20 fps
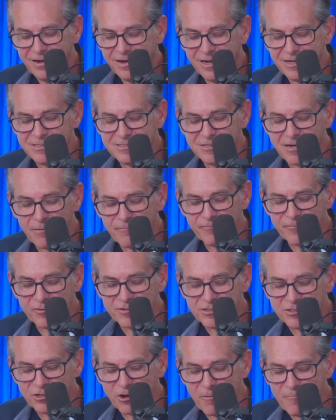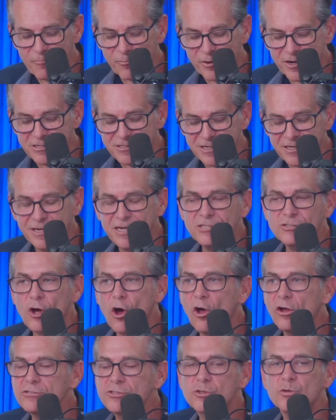Except for some reason, he's
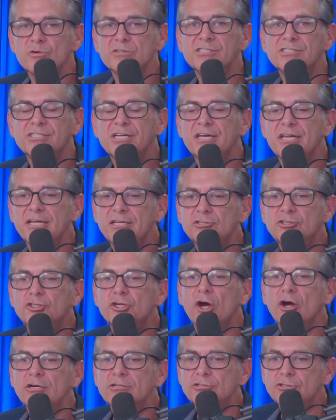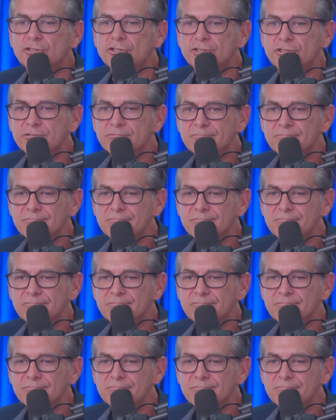also a sitting judge.